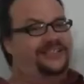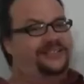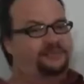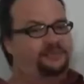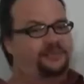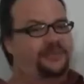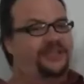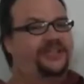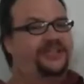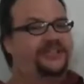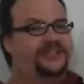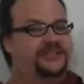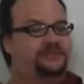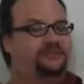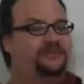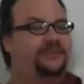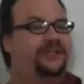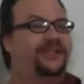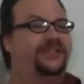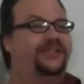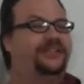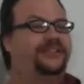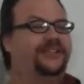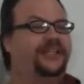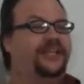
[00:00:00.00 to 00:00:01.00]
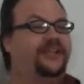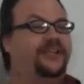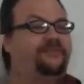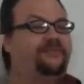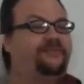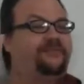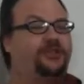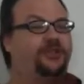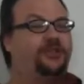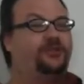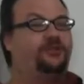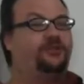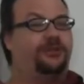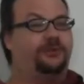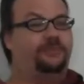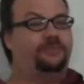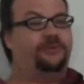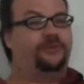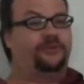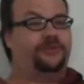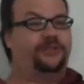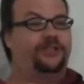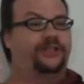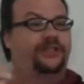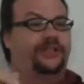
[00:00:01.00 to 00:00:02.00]
dick pics, but if you do,
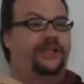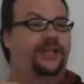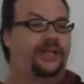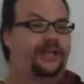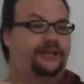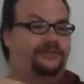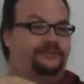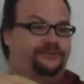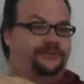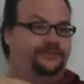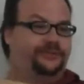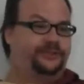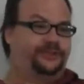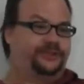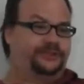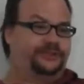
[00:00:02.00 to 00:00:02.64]
I'm going to laugh.